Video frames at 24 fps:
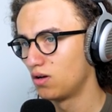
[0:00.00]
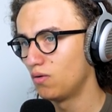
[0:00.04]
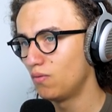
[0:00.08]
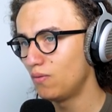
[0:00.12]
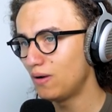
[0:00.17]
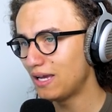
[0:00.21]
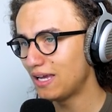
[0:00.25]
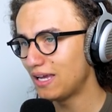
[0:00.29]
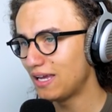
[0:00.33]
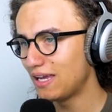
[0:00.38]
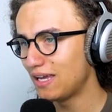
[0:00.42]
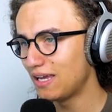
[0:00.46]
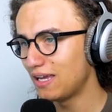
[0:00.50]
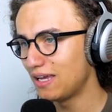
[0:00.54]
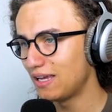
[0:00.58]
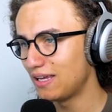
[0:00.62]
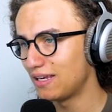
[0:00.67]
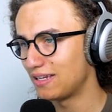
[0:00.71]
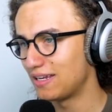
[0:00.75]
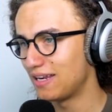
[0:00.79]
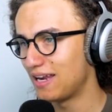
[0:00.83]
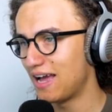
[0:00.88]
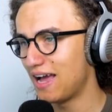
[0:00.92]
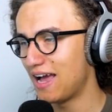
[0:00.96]

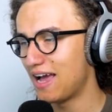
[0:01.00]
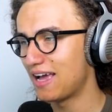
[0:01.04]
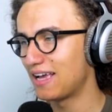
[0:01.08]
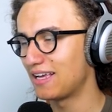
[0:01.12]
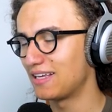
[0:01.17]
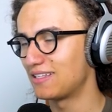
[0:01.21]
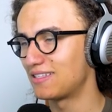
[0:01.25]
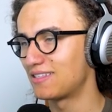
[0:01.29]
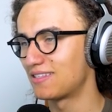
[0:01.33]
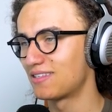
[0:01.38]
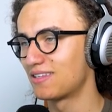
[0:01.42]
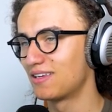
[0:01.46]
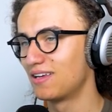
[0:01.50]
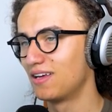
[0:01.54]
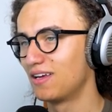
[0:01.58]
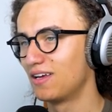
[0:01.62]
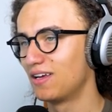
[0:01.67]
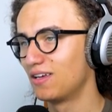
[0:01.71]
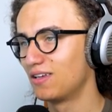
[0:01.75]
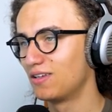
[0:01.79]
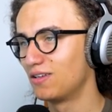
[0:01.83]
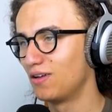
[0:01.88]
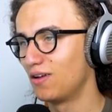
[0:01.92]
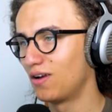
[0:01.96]
Whee! Nice.
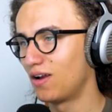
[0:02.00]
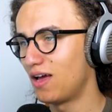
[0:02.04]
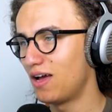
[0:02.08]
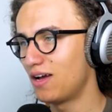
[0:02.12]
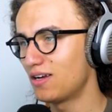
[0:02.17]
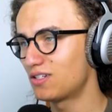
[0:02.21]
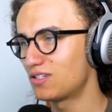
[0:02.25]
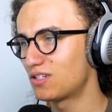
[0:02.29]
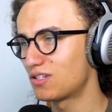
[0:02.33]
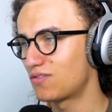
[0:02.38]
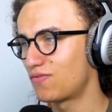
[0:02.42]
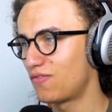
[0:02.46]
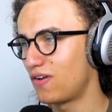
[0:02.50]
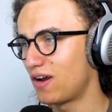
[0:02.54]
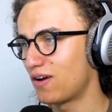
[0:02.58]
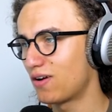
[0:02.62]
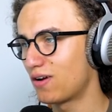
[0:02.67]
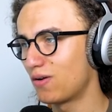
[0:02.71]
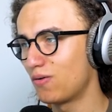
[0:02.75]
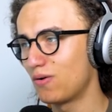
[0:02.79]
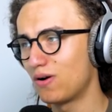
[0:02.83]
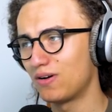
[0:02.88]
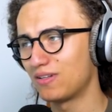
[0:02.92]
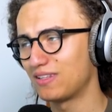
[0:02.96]
You launched us
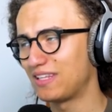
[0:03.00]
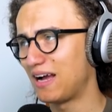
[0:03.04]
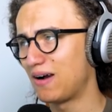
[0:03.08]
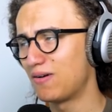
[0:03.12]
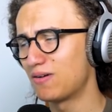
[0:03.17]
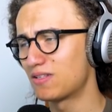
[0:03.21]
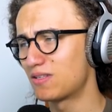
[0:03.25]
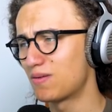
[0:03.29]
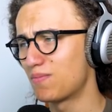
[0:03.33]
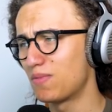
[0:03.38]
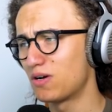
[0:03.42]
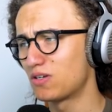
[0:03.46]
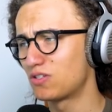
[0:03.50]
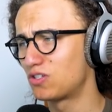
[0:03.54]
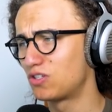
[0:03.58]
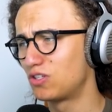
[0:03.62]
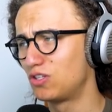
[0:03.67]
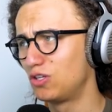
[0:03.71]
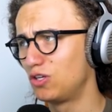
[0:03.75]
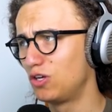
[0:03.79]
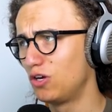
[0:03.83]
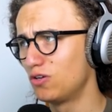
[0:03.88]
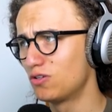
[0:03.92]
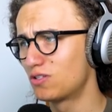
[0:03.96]
very well. That was the most
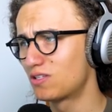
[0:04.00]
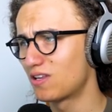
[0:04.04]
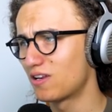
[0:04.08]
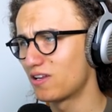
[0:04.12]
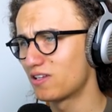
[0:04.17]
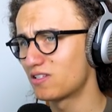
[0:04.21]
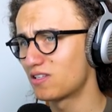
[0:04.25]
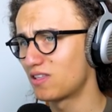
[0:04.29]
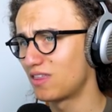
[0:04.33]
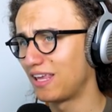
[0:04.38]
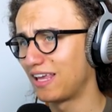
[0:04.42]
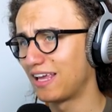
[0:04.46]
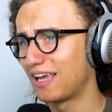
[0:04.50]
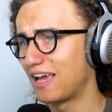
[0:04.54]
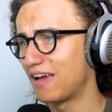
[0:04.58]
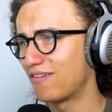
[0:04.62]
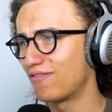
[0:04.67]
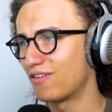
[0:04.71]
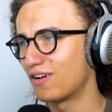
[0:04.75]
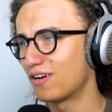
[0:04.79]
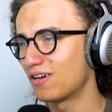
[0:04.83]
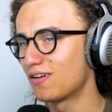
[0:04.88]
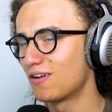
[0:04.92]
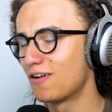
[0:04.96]
useless thing
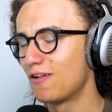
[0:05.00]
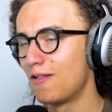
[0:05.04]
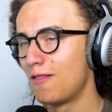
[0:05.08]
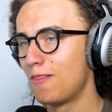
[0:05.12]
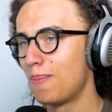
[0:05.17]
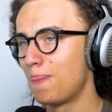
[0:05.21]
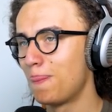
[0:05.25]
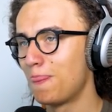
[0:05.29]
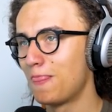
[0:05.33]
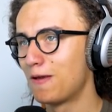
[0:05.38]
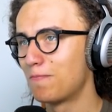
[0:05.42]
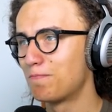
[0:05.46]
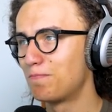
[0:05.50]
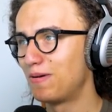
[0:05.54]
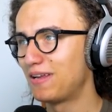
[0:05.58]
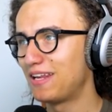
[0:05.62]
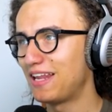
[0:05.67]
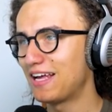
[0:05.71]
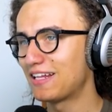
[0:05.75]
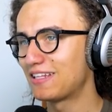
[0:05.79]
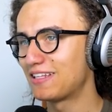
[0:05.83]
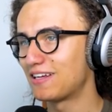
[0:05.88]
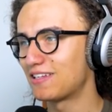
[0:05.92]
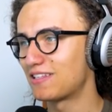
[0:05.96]
ever. But
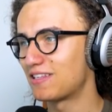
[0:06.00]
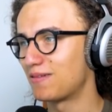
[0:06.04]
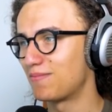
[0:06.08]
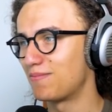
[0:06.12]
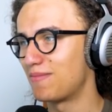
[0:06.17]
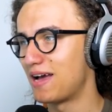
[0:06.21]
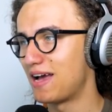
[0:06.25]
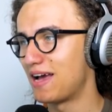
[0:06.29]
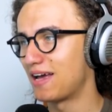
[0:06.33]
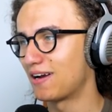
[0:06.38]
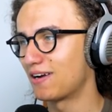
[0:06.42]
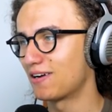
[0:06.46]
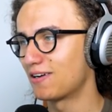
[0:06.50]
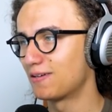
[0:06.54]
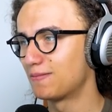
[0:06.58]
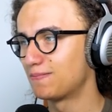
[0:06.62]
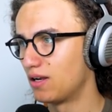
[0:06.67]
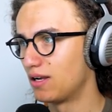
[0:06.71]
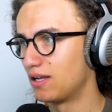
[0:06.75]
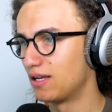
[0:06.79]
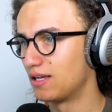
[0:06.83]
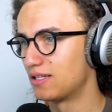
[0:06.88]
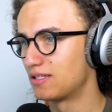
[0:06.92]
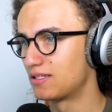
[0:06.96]
that doesn't matter.
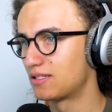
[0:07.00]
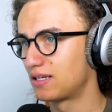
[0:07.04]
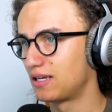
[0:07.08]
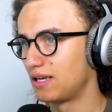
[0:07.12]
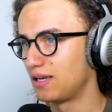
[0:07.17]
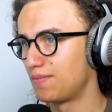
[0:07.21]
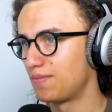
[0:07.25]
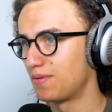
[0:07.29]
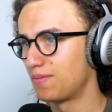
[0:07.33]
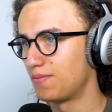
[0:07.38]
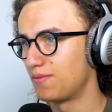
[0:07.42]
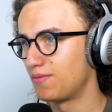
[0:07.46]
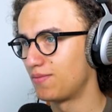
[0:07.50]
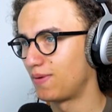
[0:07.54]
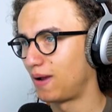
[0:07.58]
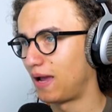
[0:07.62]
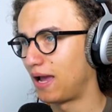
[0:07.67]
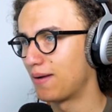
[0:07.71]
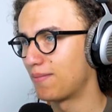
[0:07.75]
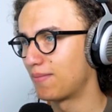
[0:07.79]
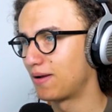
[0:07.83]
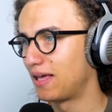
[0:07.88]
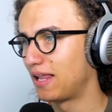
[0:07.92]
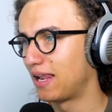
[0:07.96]
Let's keep on moving.
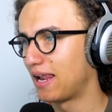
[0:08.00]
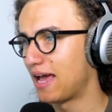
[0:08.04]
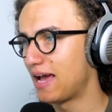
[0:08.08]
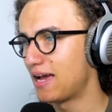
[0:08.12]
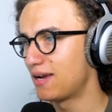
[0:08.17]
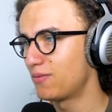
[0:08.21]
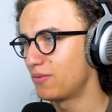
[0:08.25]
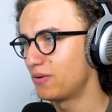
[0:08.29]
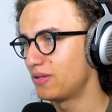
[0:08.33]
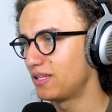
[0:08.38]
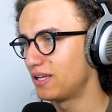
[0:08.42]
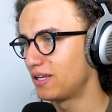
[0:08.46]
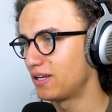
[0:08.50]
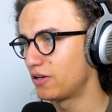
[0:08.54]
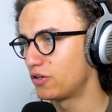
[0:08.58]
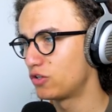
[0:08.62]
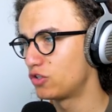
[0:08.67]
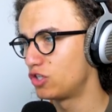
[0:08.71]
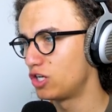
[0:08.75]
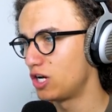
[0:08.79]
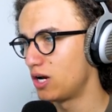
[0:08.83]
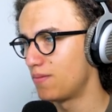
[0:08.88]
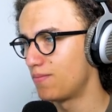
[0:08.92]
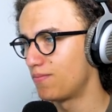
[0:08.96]
I'm glad we didn't
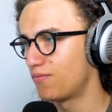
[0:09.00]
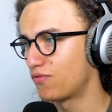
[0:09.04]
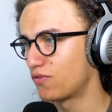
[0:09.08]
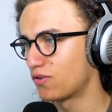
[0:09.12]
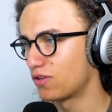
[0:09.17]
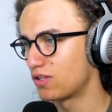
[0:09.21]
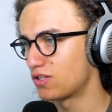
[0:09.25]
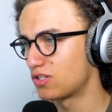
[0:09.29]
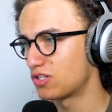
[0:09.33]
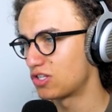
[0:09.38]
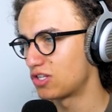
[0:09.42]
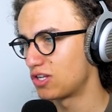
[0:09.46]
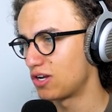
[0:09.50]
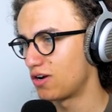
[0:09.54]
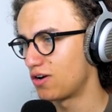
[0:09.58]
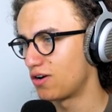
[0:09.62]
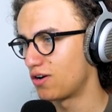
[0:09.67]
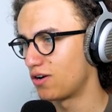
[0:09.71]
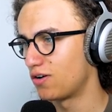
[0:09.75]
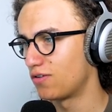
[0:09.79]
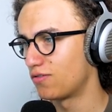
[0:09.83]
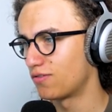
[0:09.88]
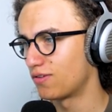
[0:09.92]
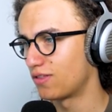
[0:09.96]
jump for the
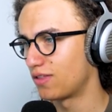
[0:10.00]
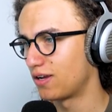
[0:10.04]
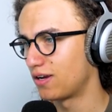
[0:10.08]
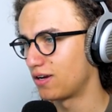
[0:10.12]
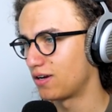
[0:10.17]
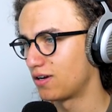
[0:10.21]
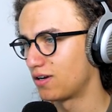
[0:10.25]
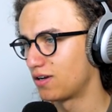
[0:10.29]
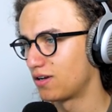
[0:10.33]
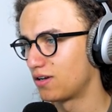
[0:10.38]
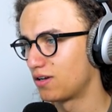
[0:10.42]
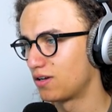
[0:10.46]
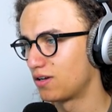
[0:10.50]
star over there.